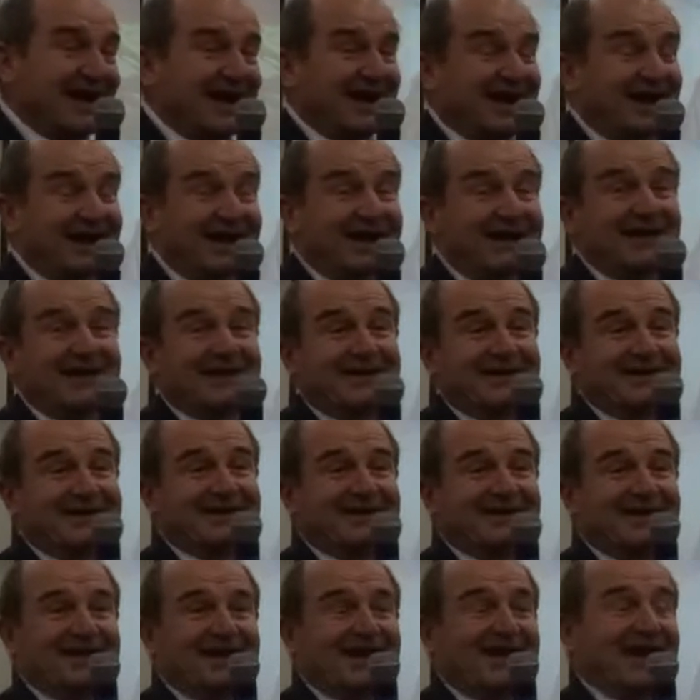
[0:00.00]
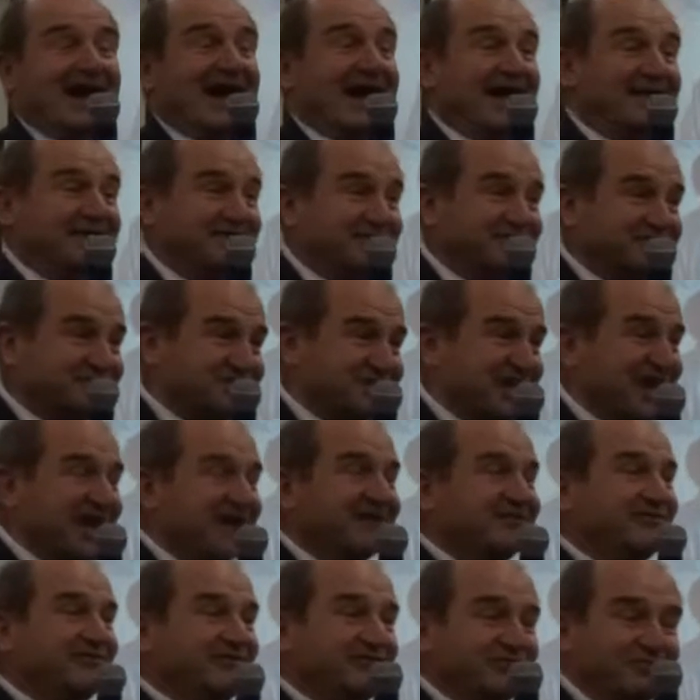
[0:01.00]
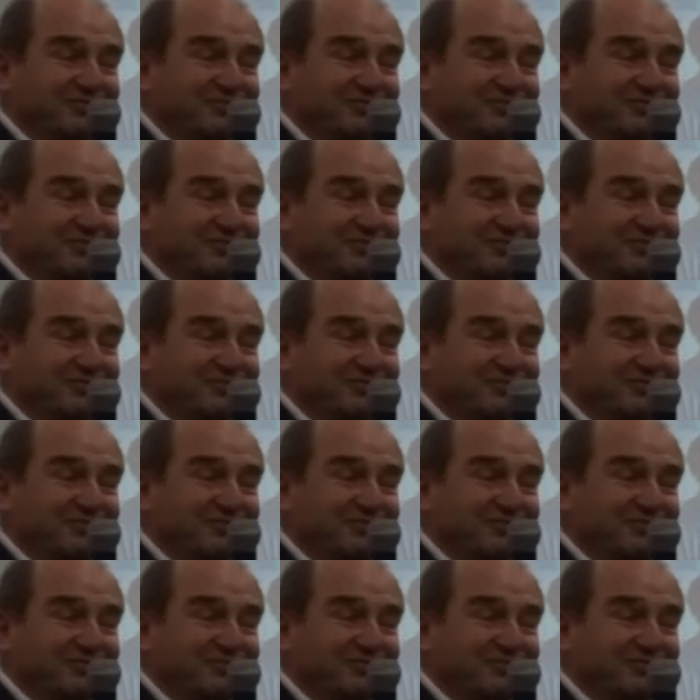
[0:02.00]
I had the chance